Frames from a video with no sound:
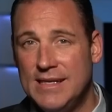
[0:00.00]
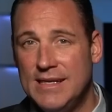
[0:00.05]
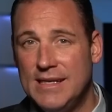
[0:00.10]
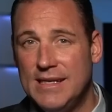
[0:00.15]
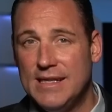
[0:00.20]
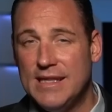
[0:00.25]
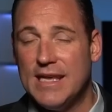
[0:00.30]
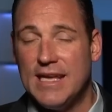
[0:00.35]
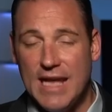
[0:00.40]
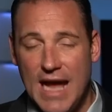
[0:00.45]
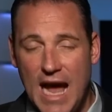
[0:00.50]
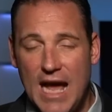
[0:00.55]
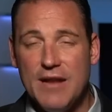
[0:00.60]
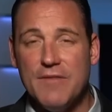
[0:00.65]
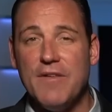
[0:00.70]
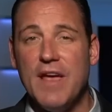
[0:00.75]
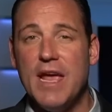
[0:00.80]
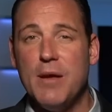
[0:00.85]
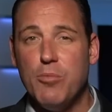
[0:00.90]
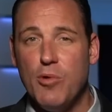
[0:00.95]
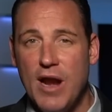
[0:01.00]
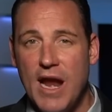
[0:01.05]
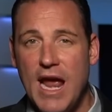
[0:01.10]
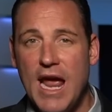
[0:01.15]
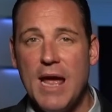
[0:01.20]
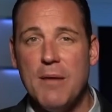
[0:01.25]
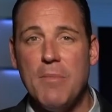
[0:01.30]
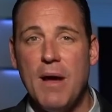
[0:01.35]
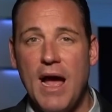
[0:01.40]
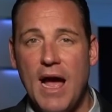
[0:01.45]
the God of
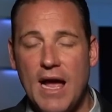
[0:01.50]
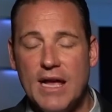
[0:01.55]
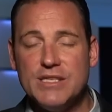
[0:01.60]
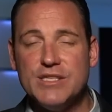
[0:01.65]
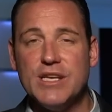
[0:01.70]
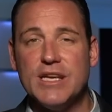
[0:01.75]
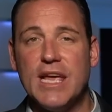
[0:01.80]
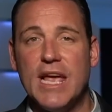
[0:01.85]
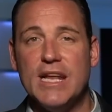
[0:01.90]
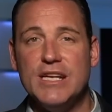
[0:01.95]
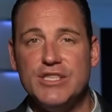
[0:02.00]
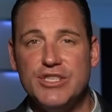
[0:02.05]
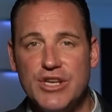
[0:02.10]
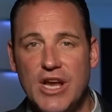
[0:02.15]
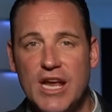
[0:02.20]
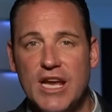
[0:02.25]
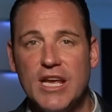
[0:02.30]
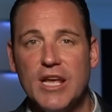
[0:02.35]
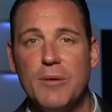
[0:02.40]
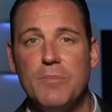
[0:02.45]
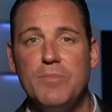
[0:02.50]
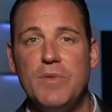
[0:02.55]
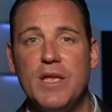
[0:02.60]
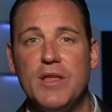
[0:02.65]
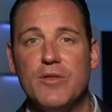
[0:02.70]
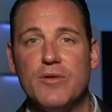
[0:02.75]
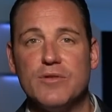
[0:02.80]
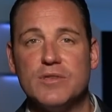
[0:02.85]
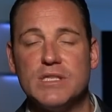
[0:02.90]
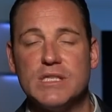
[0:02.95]
Abraham, Isaac, and Jacob,
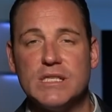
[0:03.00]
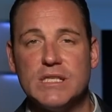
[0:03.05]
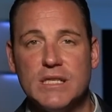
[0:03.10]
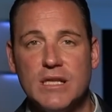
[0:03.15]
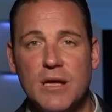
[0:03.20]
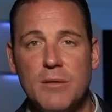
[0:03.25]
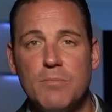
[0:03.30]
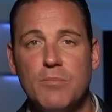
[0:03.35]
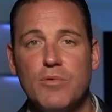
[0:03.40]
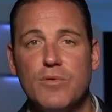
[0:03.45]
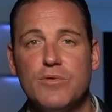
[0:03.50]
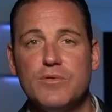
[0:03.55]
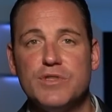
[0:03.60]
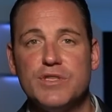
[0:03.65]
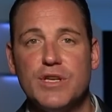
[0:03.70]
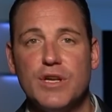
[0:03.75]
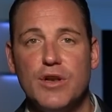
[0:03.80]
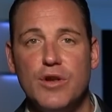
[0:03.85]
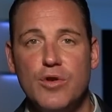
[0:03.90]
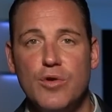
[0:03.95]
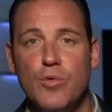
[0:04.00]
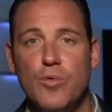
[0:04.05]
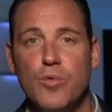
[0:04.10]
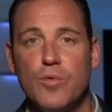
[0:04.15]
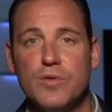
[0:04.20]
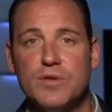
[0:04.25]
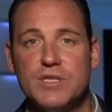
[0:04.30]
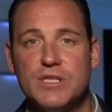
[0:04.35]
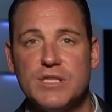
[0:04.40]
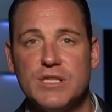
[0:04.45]
neither slumbers
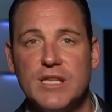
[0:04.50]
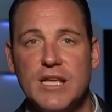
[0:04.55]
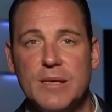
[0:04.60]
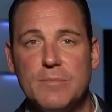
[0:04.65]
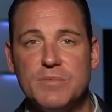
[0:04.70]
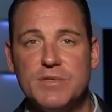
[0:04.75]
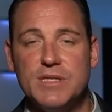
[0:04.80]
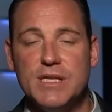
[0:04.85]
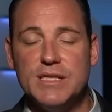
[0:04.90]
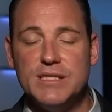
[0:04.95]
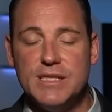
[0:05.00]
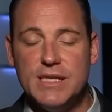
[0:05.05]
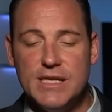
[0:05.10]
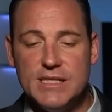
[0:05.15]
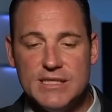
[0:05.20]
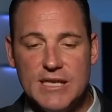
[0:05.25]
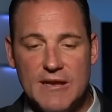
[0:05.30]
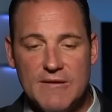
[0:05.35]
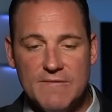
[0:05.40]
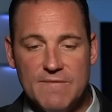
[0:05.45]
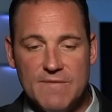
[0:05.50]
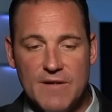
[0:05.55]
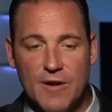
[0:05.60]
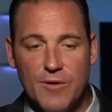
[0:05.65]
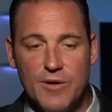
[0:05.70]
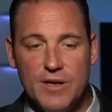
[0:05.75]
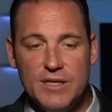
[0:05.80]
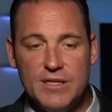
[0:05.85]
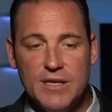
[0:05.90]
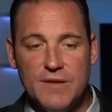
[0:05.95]
nor sleeps. This is a
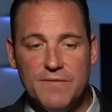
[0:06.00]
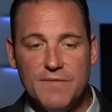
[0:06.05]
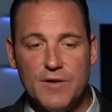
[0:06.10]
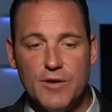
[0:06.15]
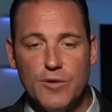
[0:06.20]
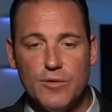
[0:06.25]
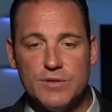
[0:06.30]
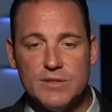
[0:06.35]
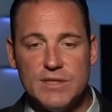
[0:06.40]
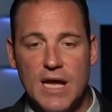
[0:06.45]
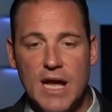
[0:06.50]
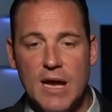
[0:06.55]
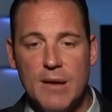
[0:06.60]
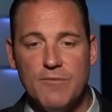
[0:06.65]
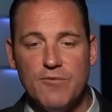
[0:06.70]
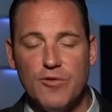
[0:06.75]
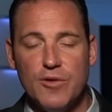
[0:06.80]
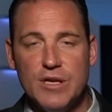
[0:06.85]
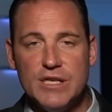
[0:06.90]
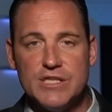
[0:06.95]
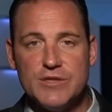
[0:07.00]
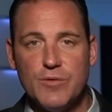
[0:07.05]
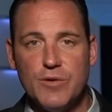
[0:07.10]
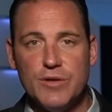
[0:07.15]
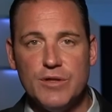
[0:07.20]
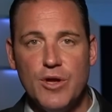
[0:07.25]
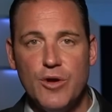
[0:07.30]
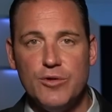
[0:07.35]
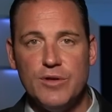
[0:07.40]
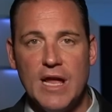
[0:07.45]
very difficult time for Israel,
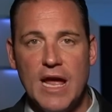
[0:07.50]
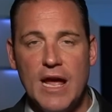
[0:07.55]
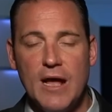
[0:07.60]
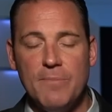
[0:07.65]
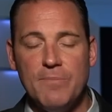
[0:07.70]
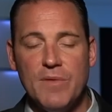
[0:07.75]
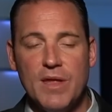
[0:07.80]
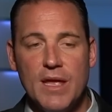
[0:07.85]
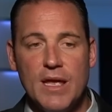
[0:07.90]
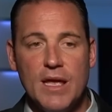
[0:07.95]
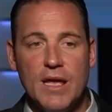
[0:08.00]
no doubt.